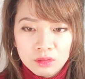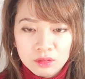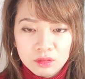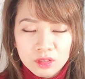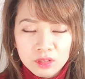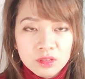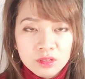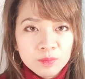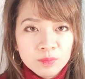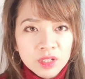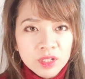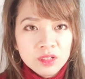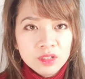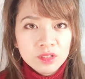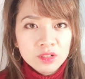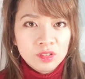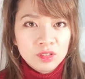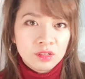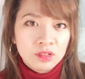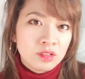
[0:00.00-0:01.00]
just pay
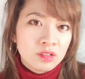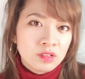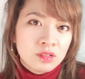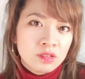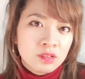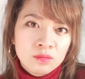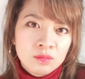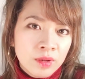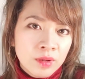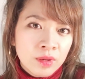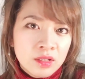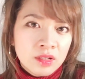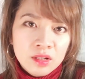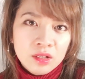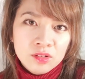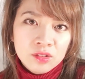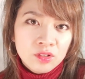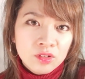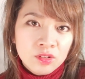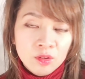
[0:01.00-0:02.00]
attention. Just pay
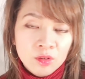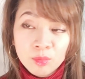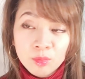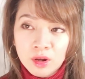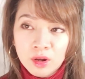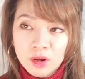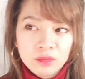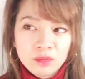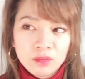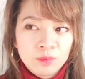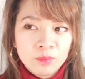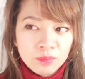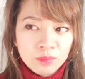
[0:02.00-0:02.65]
attention to your breath.